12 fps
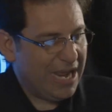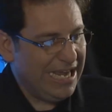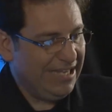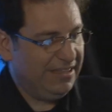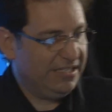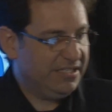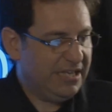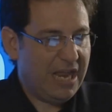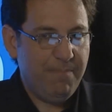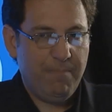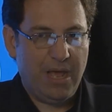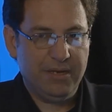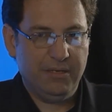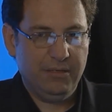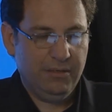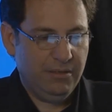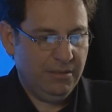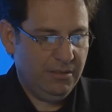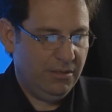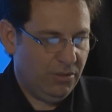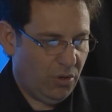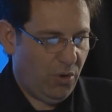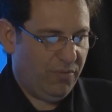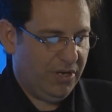I hit the send button
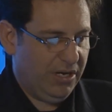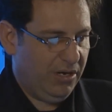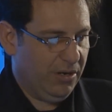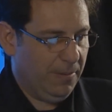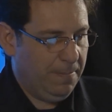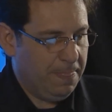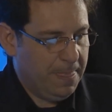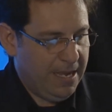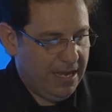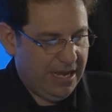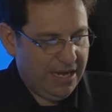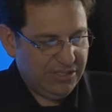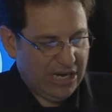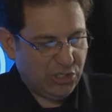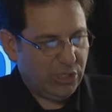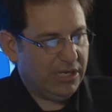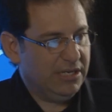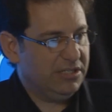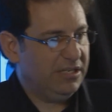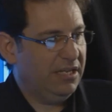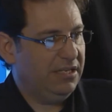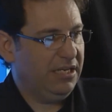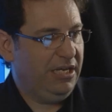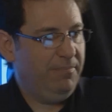over here, it's actually going to
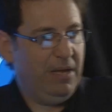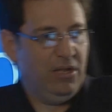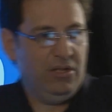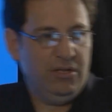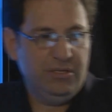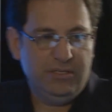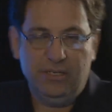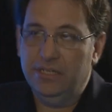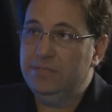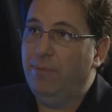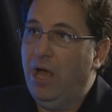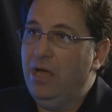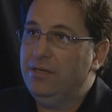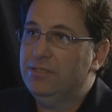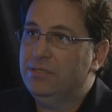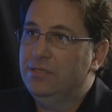send the email to this box.